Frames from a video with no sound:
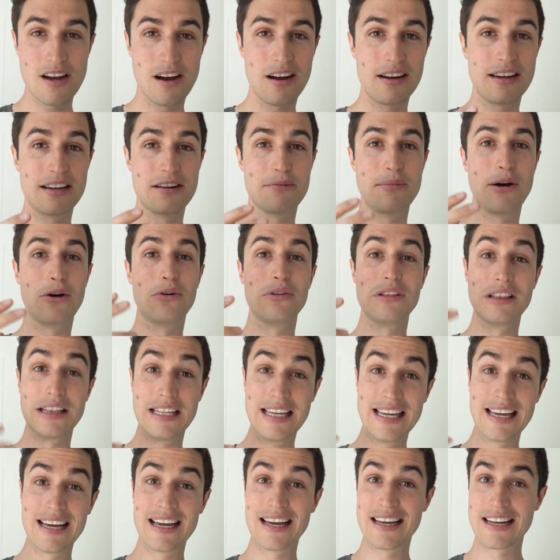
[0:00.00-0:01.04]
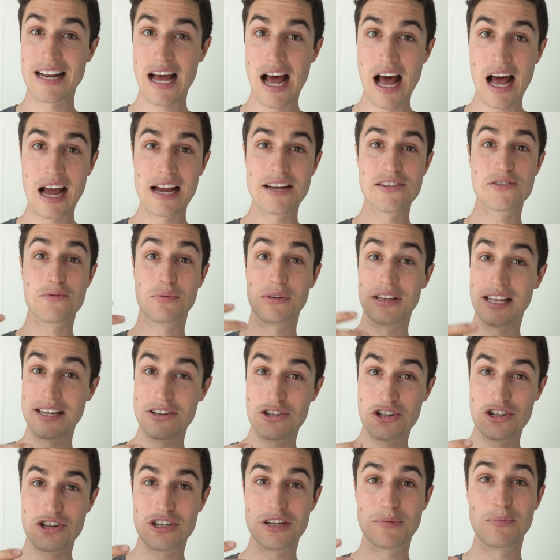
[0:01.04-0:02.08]
talking about Leah and I's
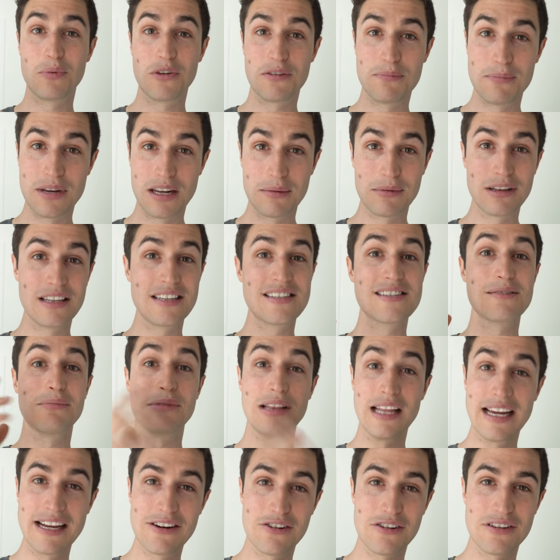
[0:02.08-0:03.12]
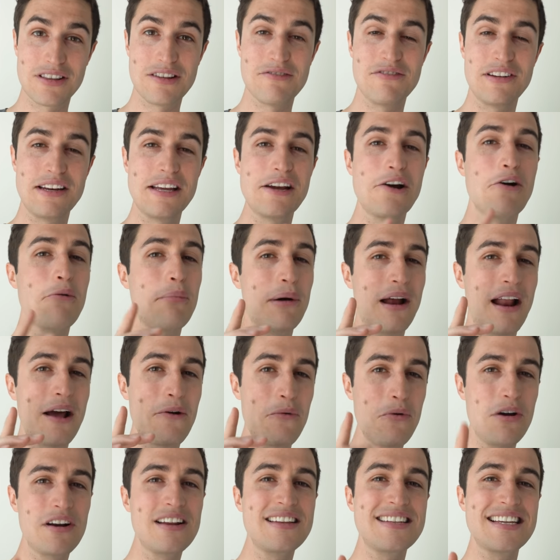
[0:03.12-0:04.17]
relationship with minimalism later in the video, but I
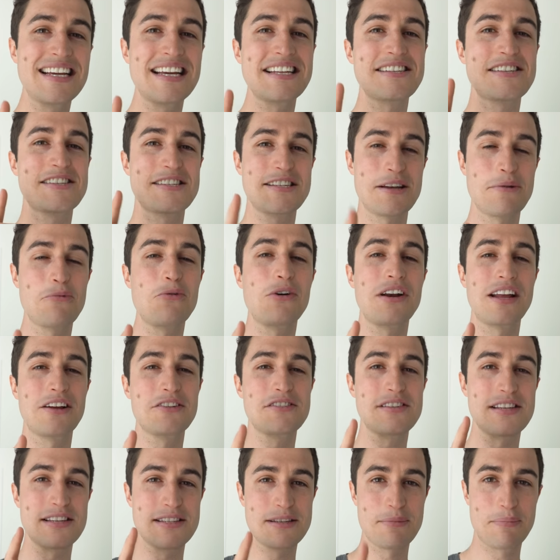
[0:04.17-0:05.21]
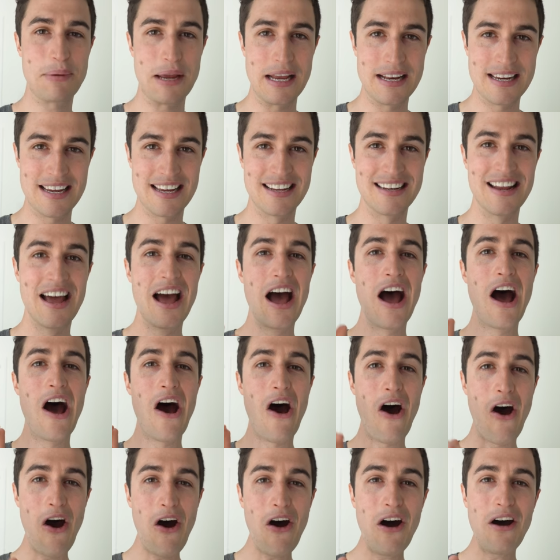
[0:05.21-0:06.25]
wanted to get someone else's opinion
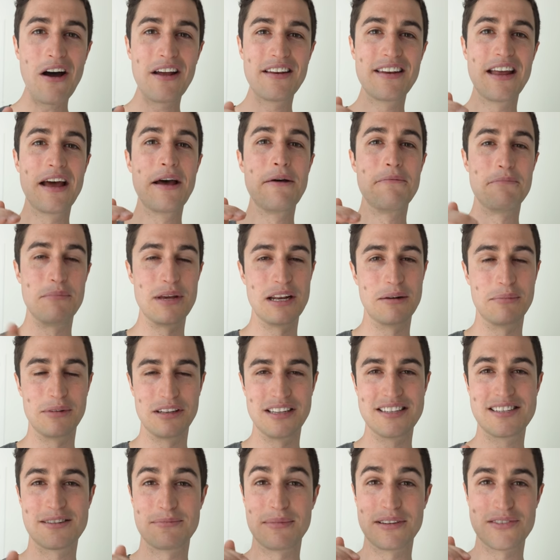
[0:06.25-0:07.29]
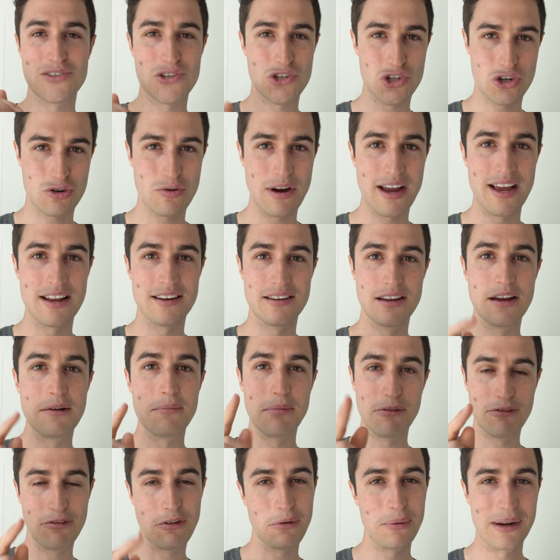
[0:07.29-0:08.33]
on minimalism as a
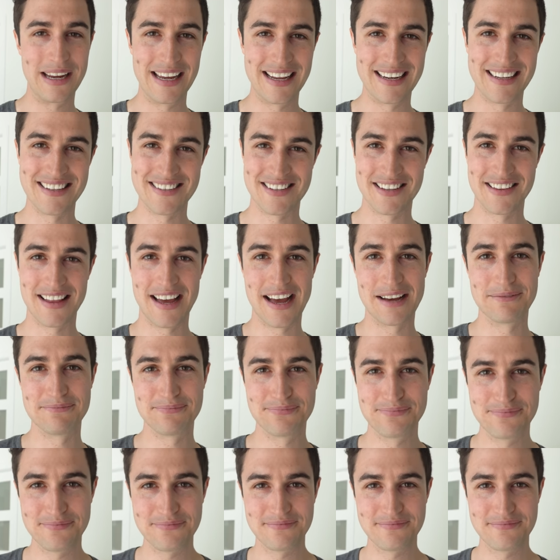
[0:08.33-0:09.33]
trend before we get into that.